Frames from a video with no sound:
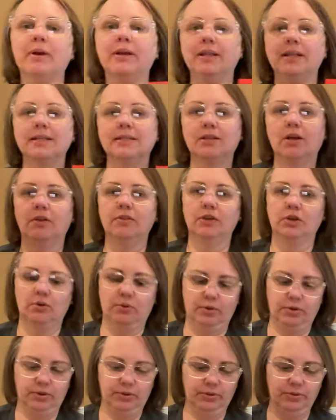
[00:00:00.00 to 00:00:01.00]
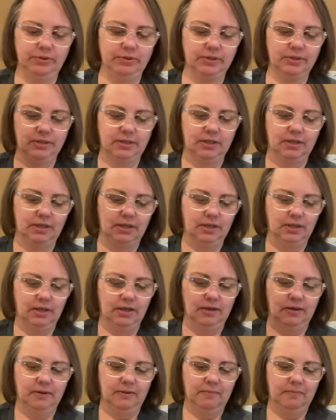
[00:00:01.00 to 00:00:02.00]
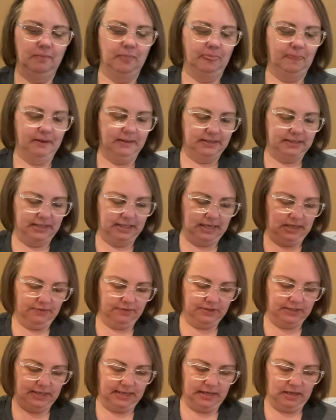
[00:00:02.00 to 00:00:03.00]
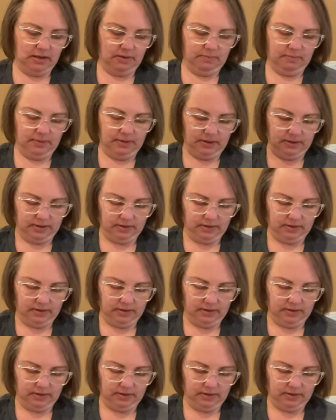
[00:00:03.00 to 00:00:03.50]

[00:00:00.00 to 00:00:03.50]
bring this on the cruise to give to him